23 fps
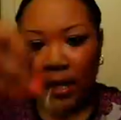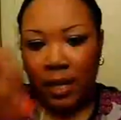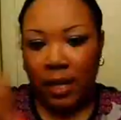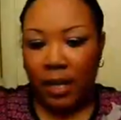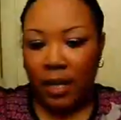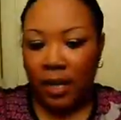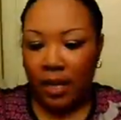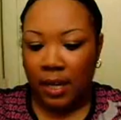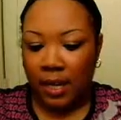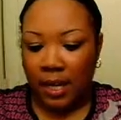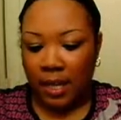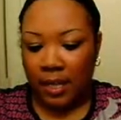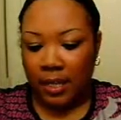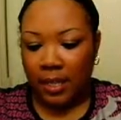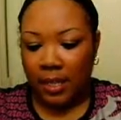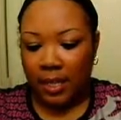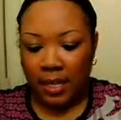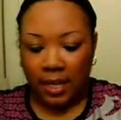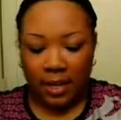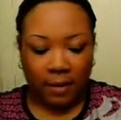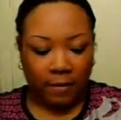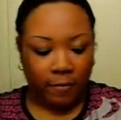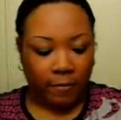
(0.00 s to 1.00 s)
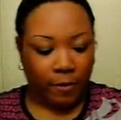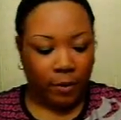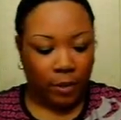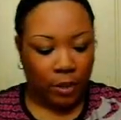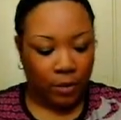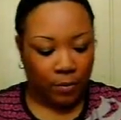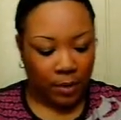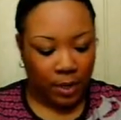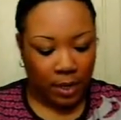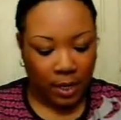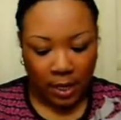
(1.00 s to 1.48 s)
and I got that for
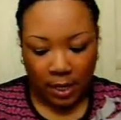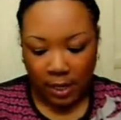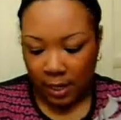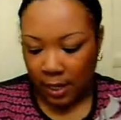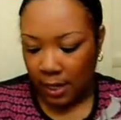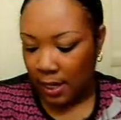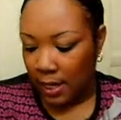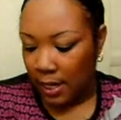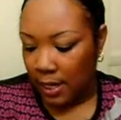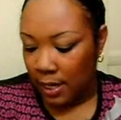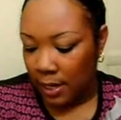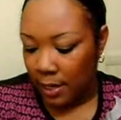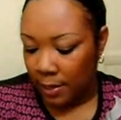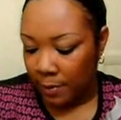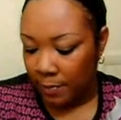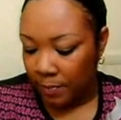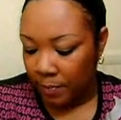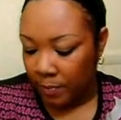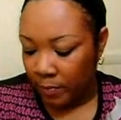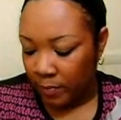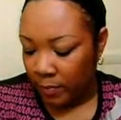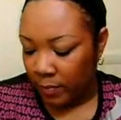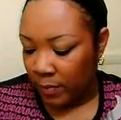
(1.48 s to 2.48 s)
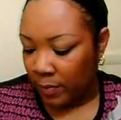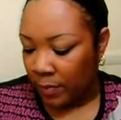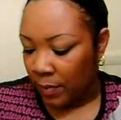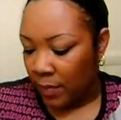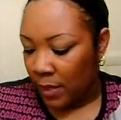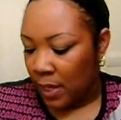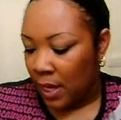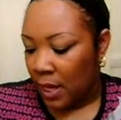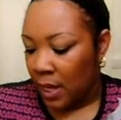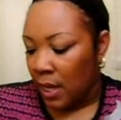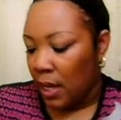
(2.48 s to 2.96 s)
$3.99.
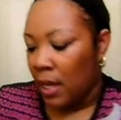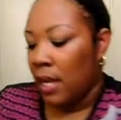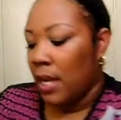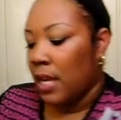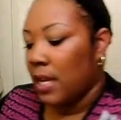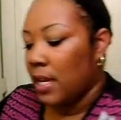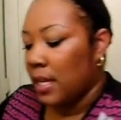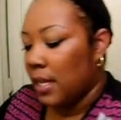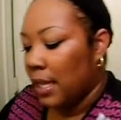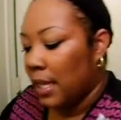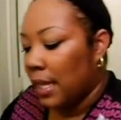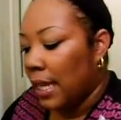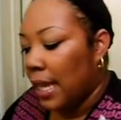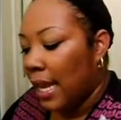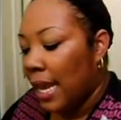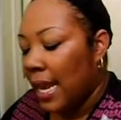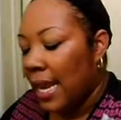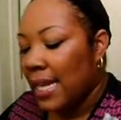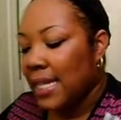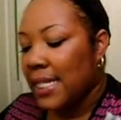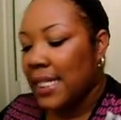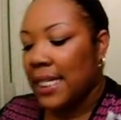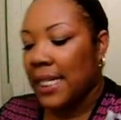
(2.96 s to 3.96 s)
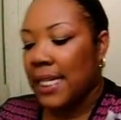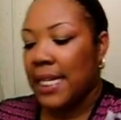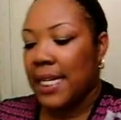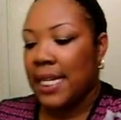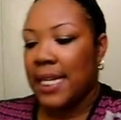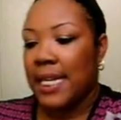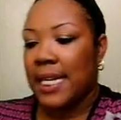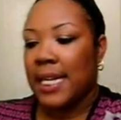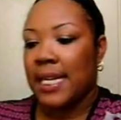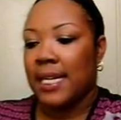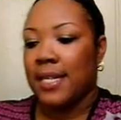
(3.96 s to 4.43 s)
And
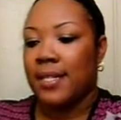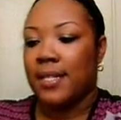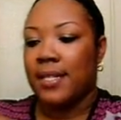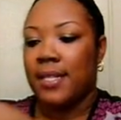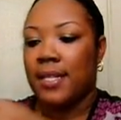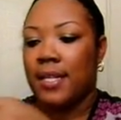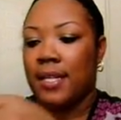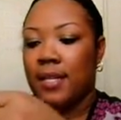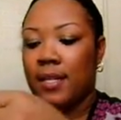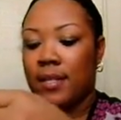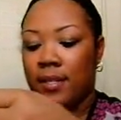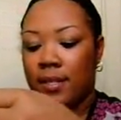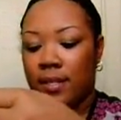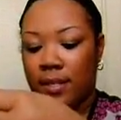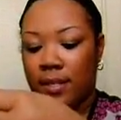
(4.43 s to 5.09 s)
lastly is this,